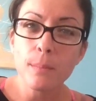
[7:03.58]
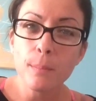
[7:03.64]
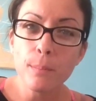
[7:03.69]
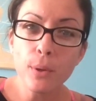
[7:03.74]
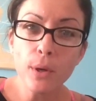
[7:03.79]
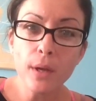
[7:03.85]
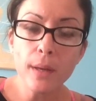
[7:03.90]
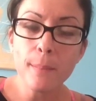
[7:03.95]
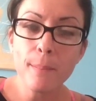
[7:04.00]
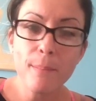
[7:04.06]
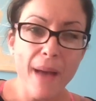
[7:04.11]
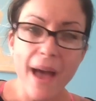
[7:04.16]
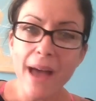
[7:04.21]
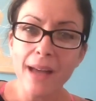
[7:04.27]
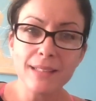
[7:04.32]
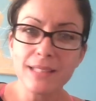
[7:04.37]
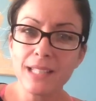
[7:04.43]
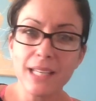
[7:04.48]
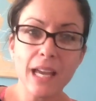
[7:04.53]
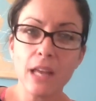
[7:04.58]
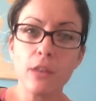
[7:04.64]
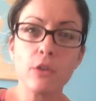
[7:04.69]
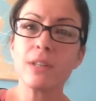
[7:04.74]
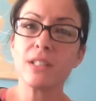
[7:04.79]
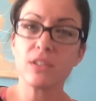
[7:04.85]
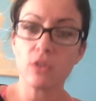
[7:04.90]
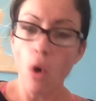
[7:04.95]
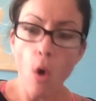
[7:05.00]
put back
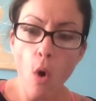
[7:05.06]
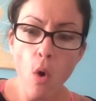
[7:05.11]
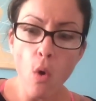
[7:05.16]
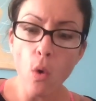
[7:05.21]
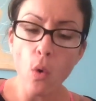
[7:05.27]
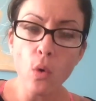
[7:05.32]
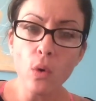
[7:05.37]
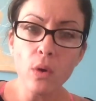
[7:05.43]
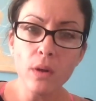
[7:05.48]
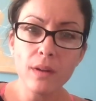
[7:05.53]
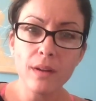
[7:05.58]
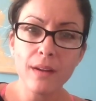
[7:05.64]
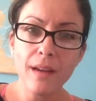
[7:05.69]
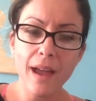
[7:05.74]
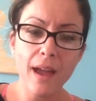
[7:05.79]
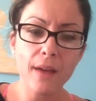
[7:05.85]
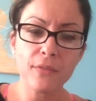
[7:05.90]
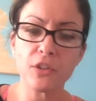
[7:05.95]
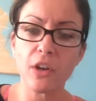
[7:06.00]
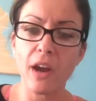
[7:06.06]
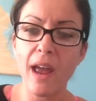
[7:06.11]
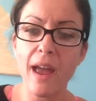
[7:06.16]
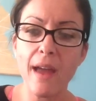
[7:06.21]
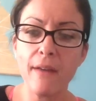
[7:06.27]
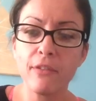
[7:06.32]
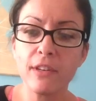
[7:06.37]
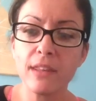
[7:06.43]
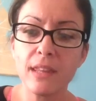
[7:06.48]
together as whole after
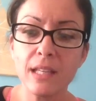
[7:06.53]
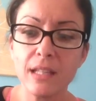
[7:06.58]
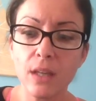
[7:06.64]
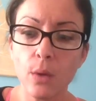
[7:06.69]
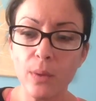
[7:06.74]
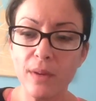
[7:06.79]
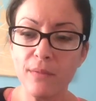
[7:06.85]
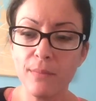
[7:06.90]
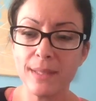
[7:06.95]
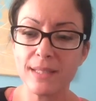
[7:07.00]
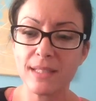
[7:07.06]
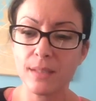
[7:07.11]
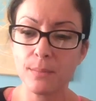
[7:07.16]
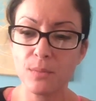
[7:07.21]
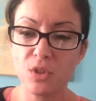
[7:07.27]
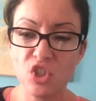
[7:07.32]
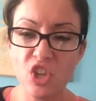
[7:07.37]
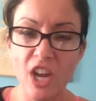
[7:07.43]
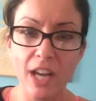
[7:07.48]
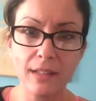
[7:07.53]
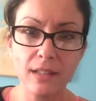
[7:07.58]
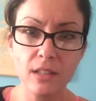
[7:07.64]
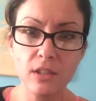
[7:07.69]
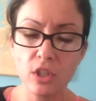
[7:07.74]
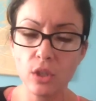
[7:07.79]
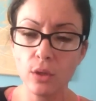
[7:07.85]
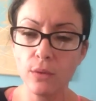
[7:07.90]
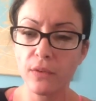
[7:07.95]
everything that we've been
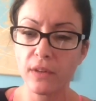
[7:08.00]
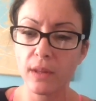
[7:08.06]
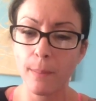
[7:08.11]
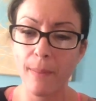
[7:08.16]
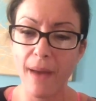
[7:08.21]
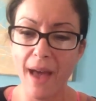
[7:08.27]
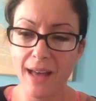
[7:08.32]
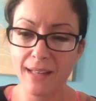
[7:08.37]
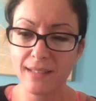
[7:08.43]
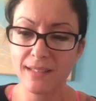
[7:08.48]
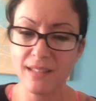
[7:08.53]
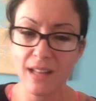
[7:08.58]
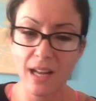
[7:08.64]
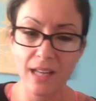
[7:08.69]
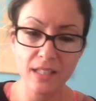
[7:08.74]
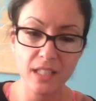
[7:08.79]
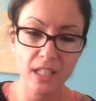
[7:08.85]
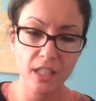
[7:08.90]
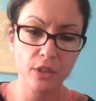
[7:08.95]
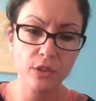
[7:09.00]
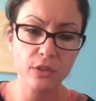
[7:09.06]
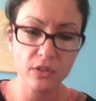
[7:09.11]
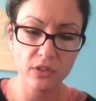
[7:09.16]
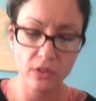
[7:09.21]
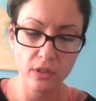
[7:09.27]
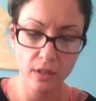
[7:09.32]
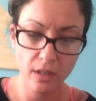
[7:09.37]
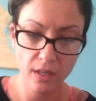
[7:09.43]
subjected to for the past 9
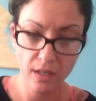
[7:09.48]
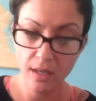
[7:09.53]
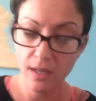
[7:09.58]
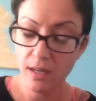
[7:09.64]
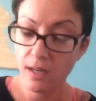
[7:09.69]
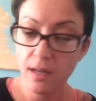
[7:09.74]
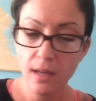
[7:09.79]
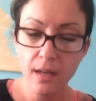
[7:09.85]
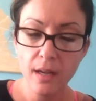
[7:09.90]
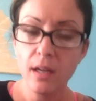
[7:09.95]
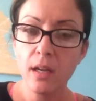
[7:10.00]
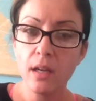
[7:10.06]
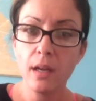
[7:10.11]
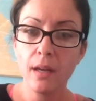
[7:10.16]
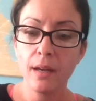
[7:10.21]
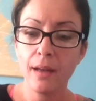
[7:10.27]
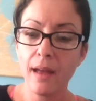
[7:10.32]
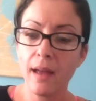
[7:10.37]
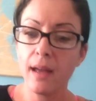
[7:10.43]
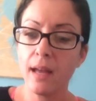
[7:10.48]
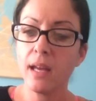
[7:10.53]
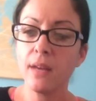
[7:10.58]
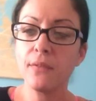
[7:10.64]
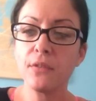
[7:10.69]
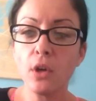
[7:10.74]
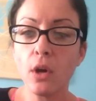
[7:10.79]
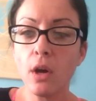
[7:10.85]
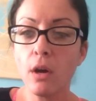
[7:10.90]
years?
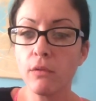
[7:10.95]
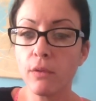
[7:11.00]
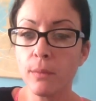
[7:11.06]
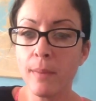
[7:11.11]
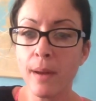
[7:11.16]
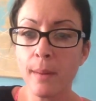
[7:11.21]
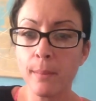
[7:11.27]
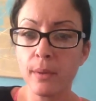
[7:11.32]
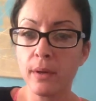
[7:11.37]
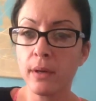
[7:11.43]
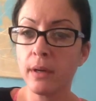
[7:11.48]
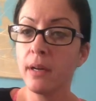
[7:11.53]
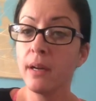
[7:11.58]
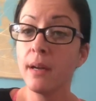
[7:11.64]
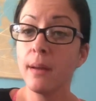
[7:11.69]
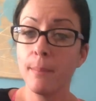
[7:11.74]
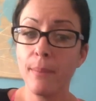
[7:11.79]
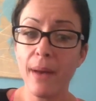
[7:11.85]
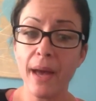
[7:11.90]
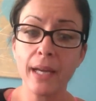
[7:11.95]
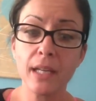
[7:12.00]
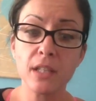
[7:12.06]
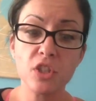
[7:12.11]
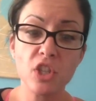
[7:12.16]
If you all remember back in